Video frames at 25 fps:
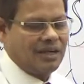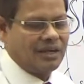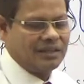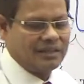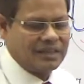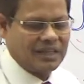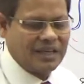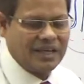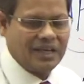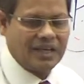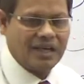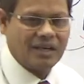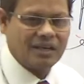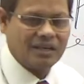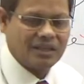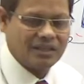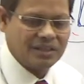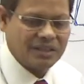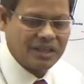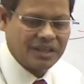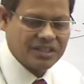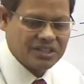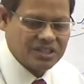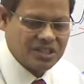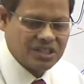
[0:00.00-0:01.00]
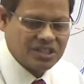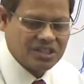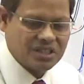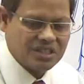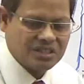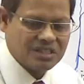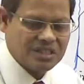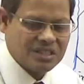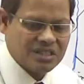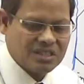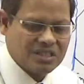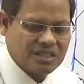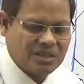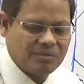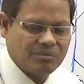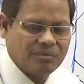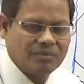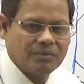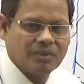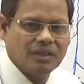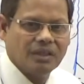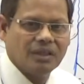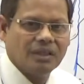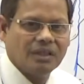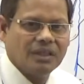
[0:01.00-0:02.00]
under the existing system,
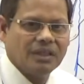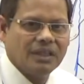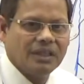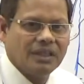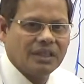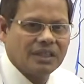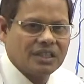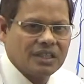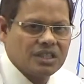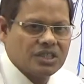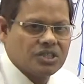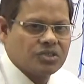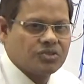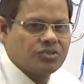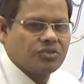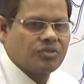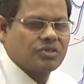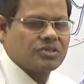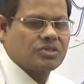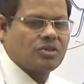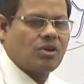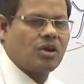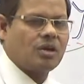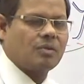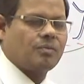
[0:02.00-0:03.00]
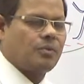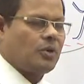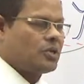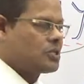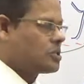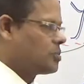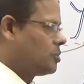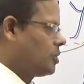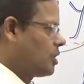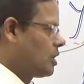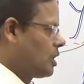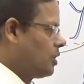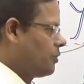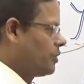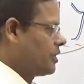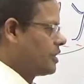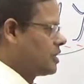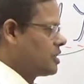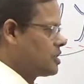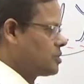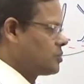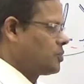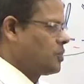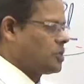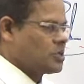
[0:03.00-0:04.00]
it was not possible. Now it
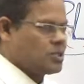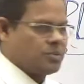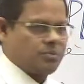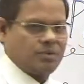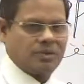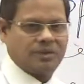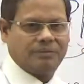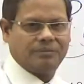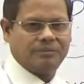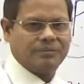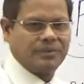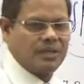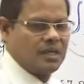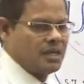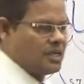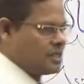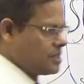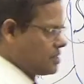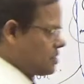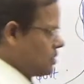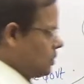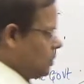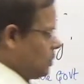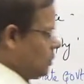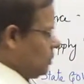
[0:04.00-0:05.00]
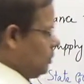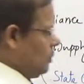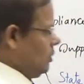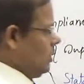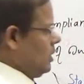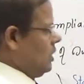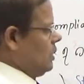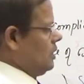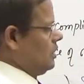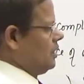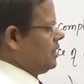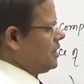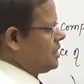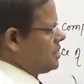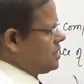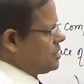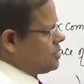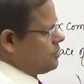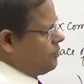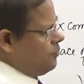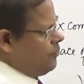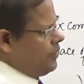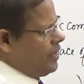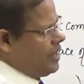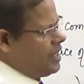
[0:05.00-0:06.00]
is possible. So it is
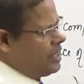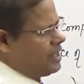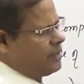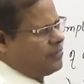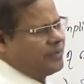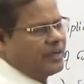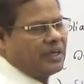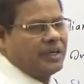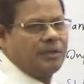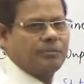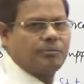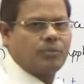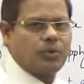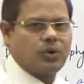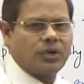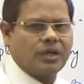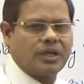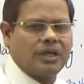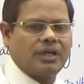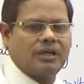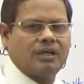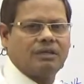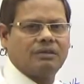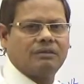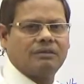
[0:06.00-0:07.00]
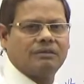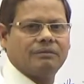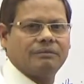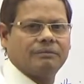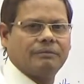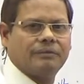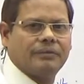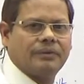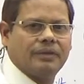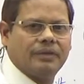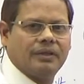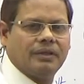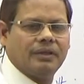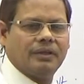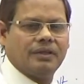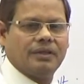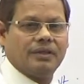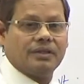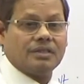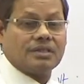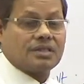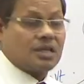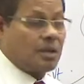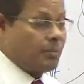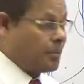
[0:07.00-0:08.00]
very, very important.
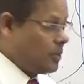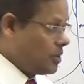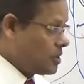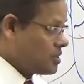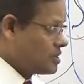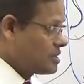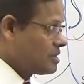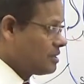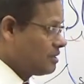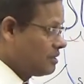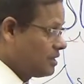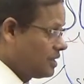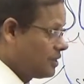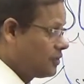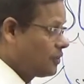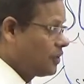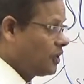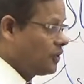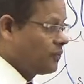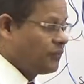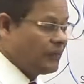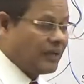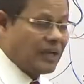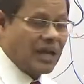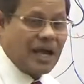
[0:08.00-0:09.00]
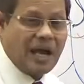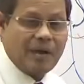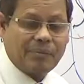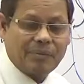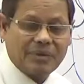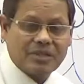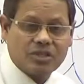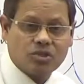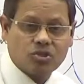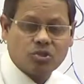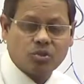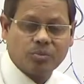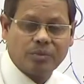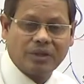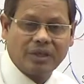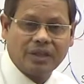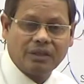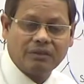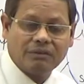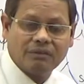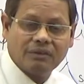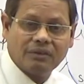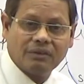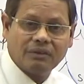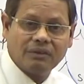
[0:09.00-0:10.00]
Suppose if it happens to be
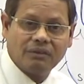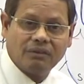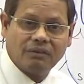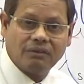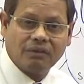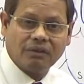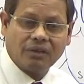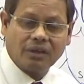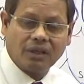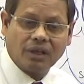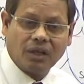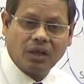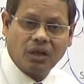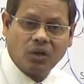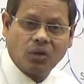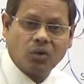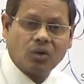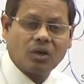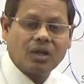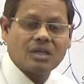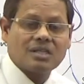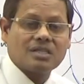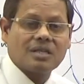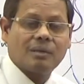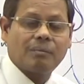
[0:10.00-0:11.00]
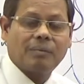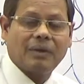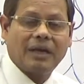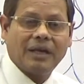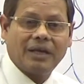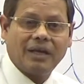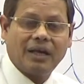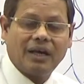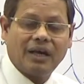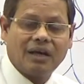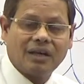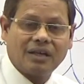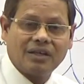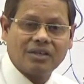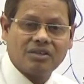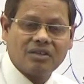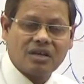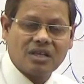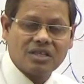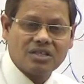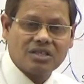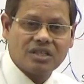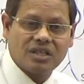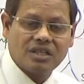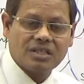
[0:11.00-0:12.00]
a local supply or
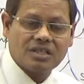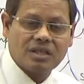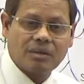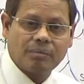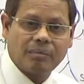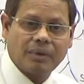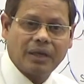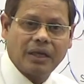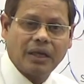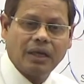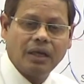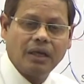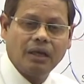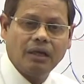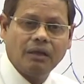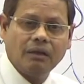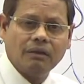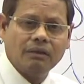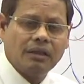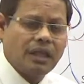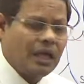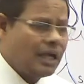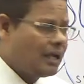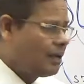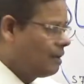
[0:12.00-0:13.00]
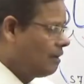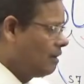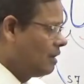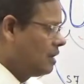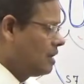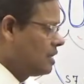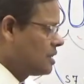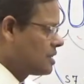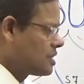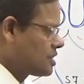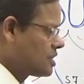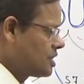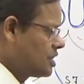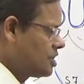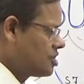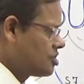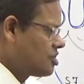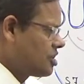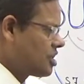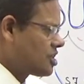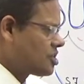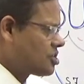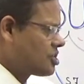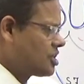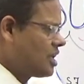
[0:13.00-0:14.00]
intrastate supply, then
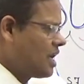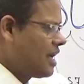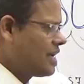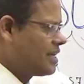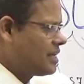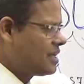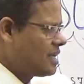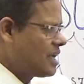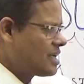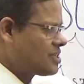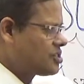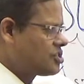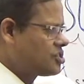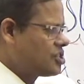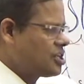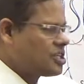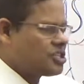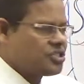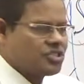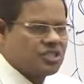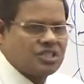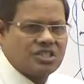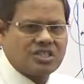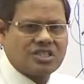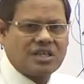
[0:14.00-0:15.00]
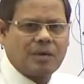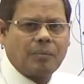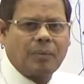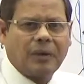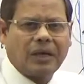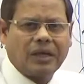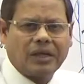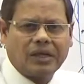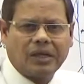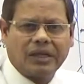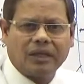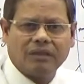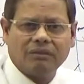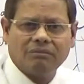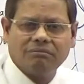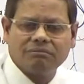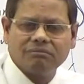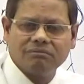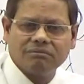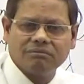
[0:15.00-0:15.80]
CGST, SGST separately